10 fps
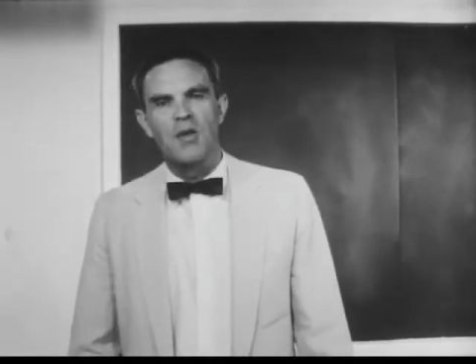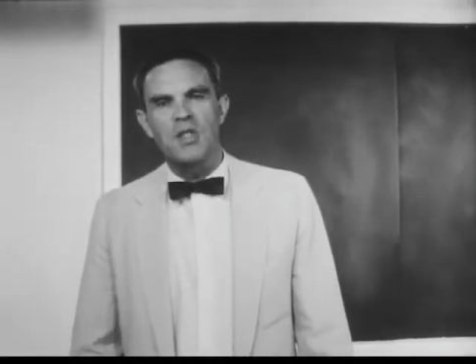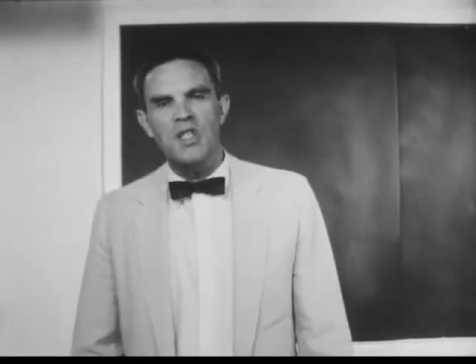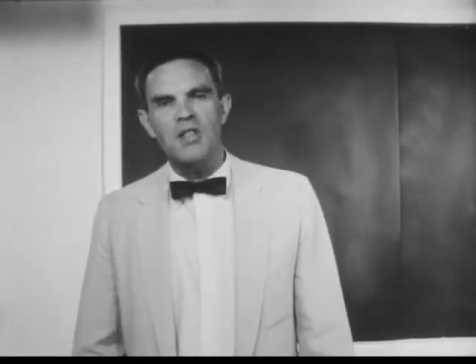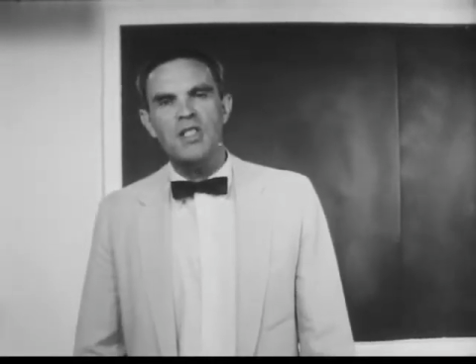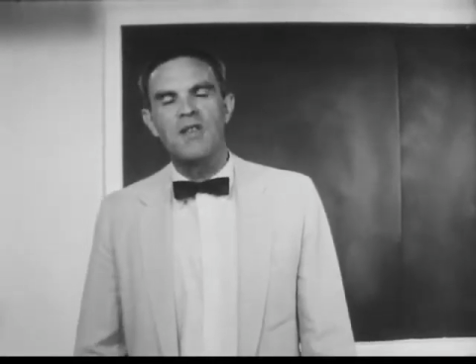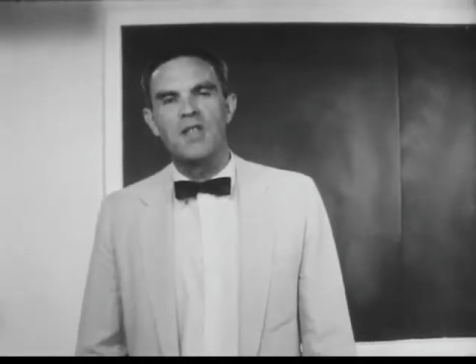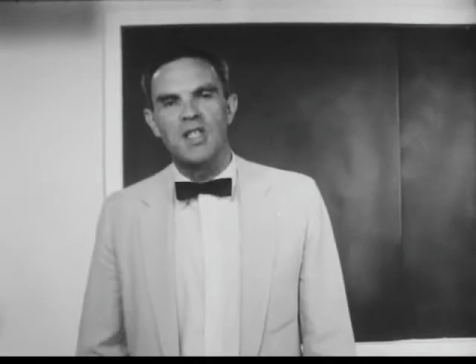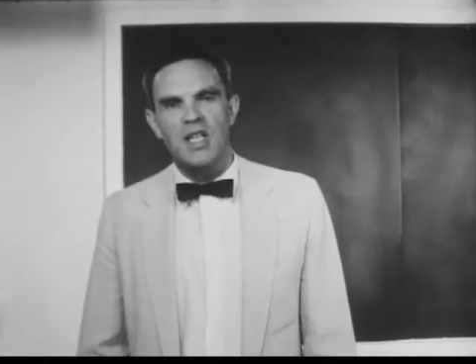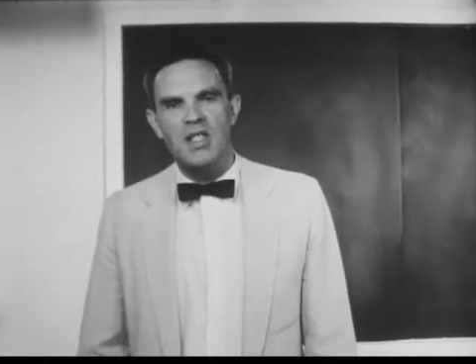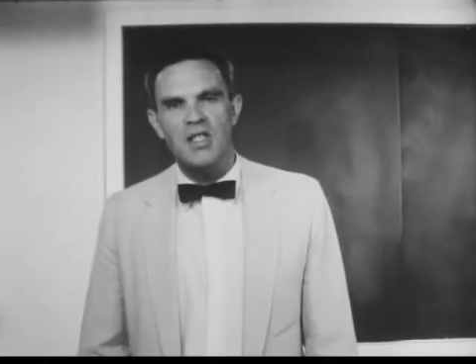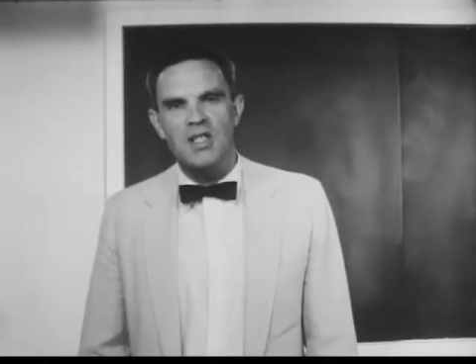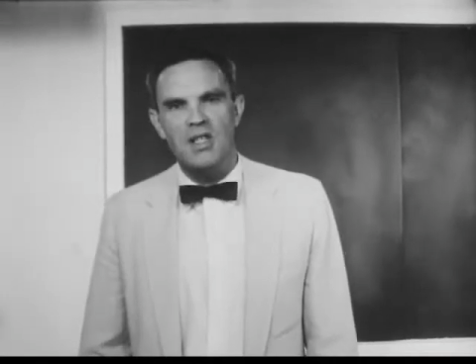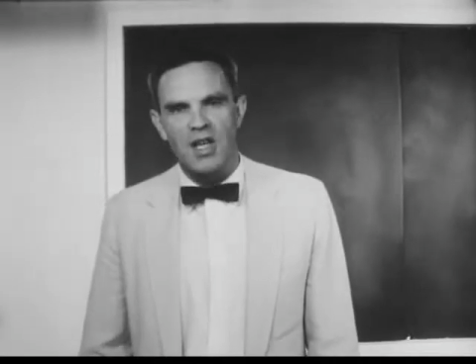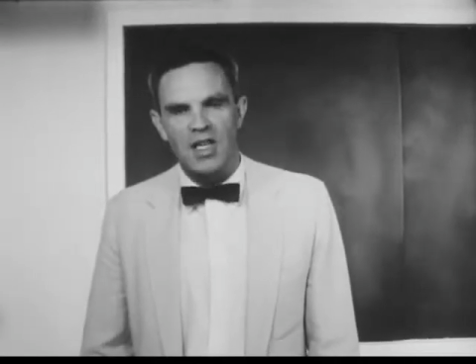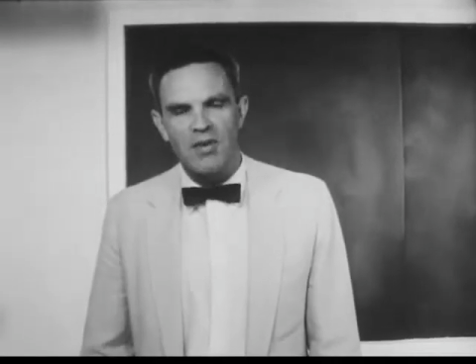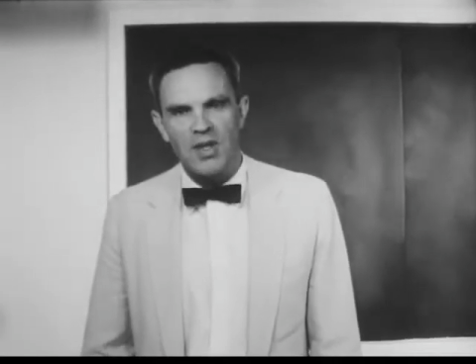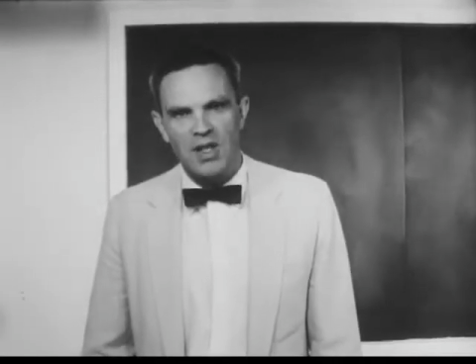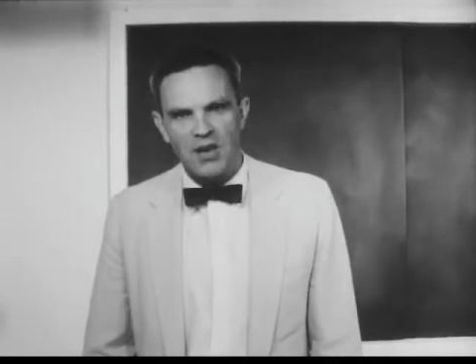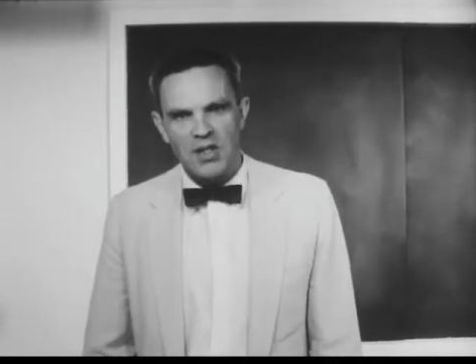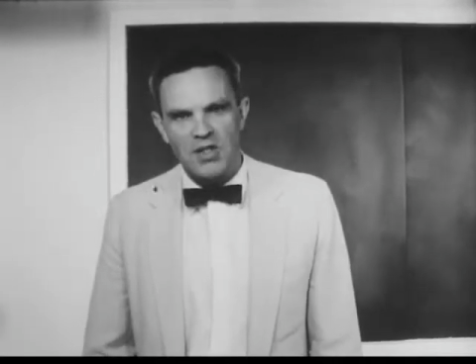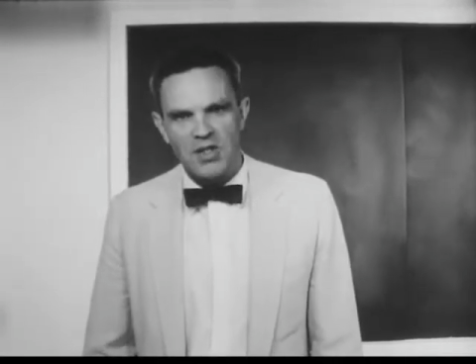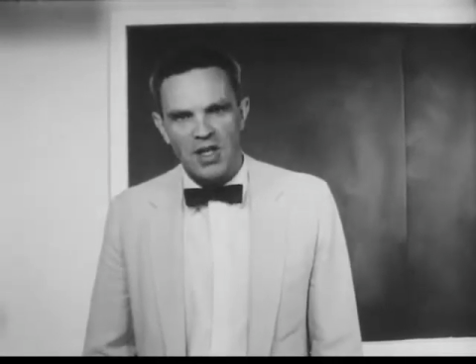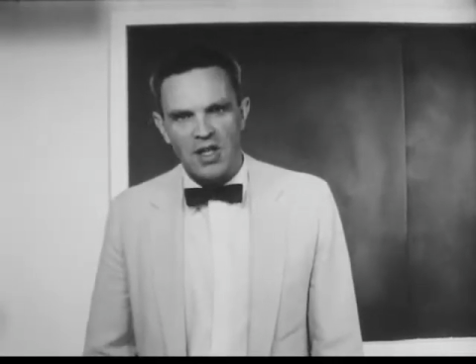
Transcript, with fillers: The results of the test are given on this